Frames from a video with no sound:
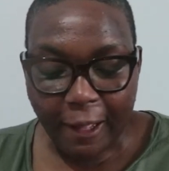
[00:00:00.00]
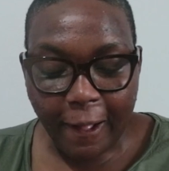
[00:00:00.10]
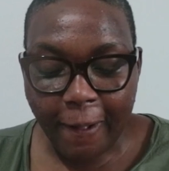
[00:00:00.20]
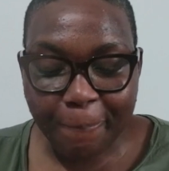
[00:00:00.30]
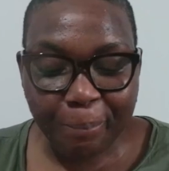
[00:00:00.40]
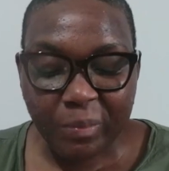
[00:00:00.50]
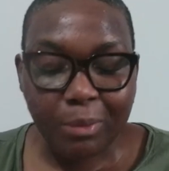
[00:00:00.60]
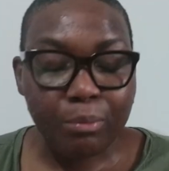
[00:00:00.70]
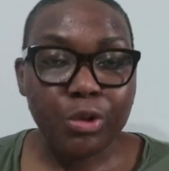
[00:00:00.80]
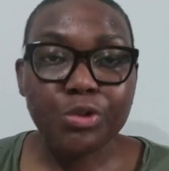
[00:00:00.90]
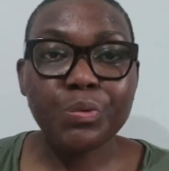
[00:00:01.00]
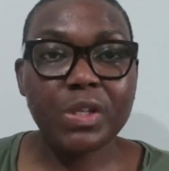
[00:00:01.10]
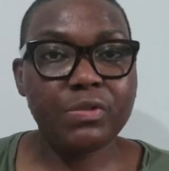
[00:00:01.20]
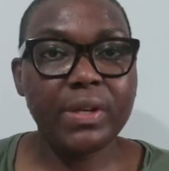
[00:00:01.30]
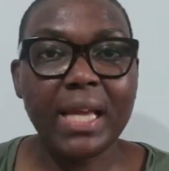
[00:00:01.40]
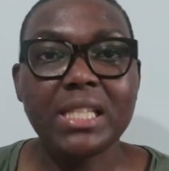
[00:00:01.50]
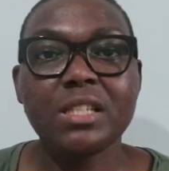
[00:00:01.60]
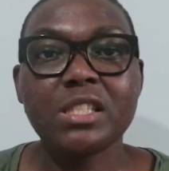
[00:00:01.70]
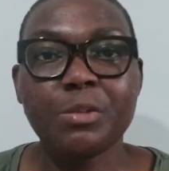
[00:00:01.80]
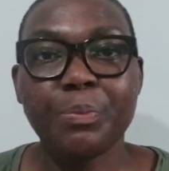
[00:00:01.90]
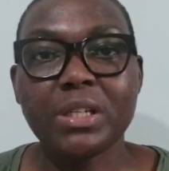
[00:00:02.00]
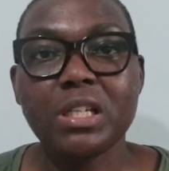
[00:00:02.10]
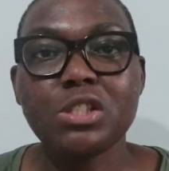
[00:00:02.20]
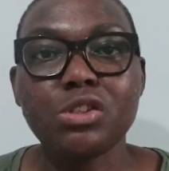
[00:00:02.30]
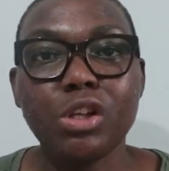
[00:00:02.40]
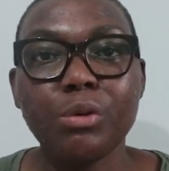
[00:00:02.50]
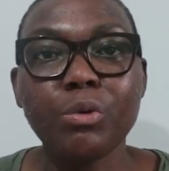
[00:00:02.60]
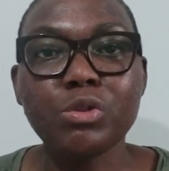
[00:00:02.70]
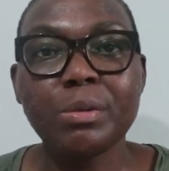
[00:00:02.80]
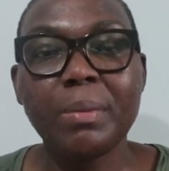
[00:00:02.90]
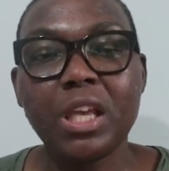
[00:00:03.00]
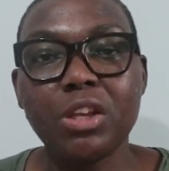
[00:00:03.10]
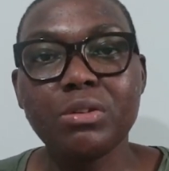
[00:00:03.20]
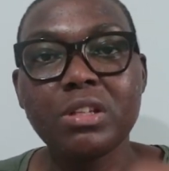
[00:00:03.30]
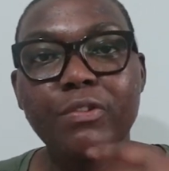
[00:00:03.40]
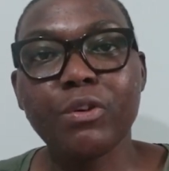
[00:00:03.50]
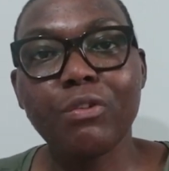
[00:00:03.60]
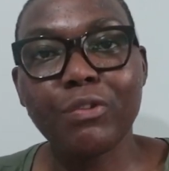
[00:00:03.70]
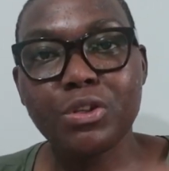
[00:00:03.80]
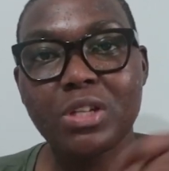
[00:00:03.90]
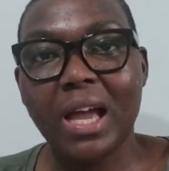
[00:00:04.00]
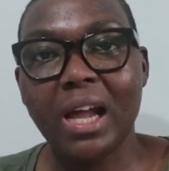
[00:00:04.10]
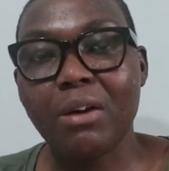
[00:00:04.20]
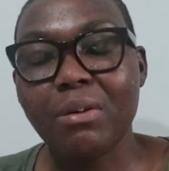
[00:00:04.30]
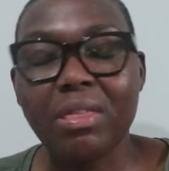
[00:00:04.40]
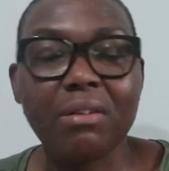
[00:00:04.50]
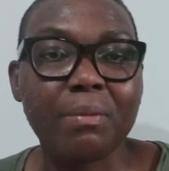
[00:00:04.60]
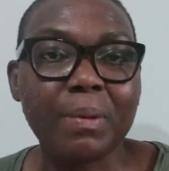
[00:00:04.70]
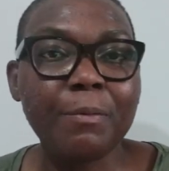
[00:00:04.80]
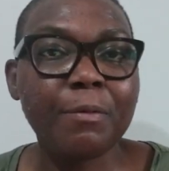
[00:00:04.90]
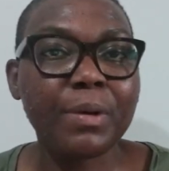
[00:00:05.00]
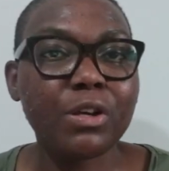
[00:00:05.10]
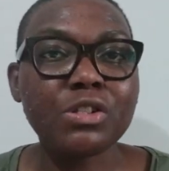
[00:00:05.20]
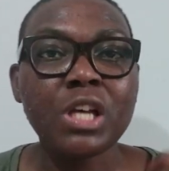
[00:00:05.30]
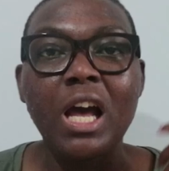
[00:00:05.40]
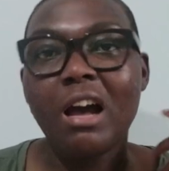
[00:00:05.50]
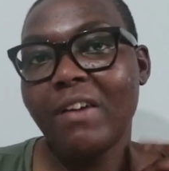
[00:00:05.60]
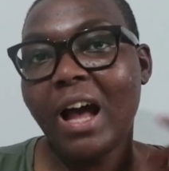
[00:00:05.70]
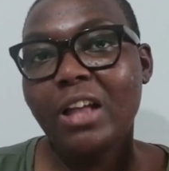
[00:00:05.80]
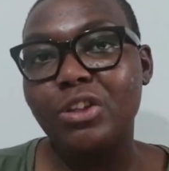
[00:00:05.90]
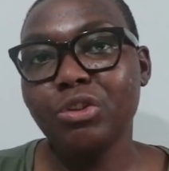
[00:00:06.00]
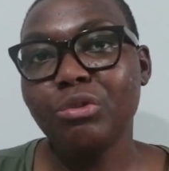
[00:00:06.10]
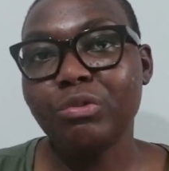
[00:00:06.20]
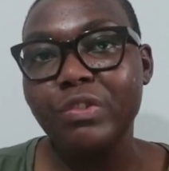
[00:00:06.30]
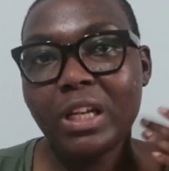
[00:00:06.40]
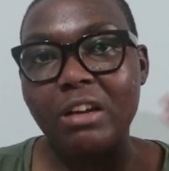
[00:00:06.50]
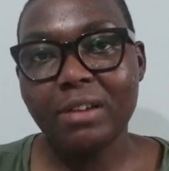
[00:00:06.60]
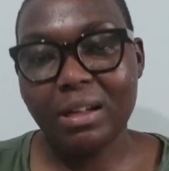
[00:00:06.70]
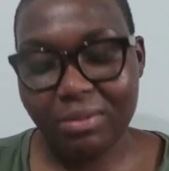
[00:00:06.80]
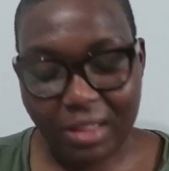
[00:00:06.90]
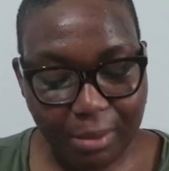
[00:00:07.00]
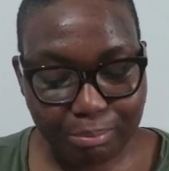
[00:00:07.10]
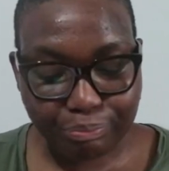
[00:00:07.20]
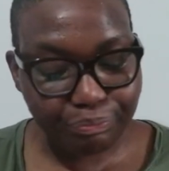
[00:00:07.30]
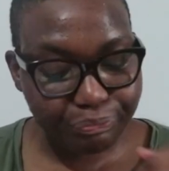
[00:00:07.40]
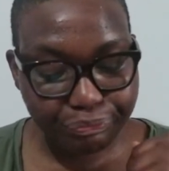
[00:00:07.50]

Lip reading: Mood swings relating to prednisolone also make it difficult for you to hang out with other people because of how you feel around them.